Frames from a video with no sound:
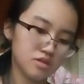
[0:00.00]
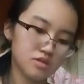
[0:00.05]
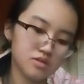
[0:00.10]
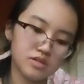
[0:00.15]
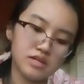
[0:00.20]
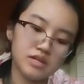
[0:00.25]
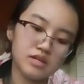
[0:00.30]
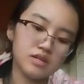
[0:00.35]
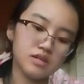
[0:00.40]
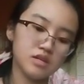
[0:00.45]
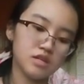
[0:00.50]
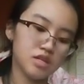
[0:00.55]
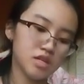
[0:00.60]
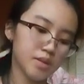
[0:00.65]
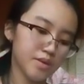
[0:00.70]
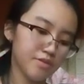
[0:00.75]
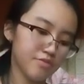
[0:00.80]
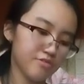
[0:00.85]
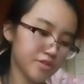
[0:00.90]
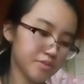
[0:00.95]
Okay,
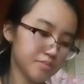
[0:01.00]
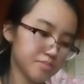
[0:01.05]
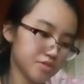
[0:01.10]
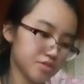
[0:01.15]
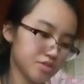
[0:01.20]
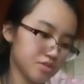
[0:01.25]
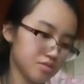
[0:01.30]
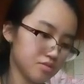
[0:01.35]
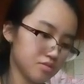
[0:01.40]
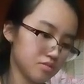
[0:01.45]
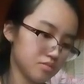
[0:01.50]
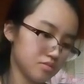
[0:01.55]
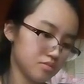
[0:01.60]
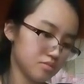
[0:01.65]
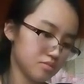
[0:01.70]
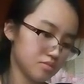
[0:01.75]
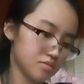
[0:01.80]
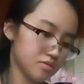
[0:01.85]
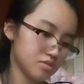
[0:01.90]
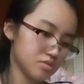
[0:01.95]
let me flip
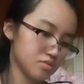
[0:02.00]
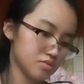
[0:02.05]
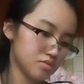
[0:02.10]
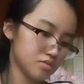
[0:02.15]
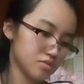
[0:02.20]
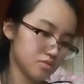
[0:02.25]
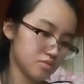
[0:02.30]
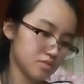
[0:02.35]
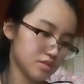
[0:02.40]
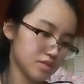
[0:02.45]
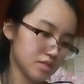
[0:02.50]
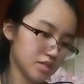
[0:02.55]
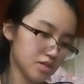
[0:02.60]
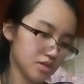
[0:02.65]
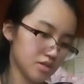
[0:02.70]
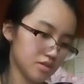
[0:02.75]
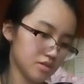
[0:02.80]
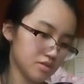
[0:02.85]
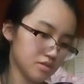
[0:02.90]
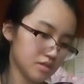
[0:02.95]
to it's
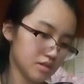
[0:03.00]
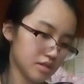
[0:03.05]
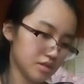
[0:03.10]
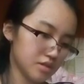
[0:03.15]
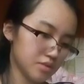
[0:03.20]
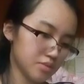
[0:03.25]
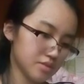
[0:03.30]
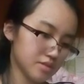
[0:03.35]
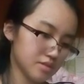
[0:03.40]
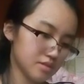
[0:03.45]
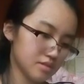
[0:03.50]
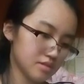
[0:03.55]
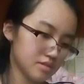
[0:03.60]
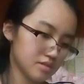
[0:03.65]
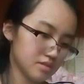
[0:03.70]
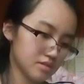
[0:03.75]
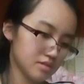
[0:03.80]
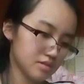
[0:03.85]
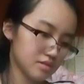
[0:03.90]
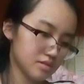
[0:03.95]
here. I know it.
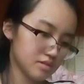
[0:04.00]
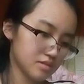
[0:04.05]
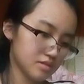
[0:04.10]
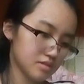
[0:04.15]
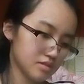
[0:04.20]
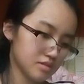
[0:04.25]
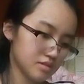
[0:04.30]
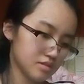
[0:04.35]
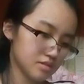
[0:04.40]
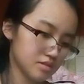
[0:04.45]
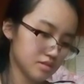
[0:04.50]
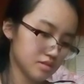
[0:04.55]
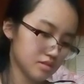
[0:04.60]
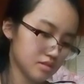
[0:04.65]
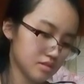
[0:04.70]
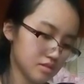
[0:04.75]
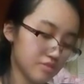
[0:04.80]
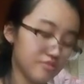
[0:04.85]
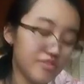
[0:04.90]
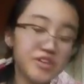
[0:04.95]

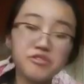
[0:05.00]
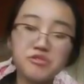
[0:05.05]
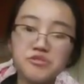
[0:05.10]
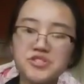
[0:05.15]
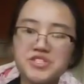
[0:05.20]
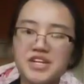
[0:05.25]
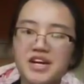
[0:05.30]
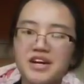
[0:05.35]
Federal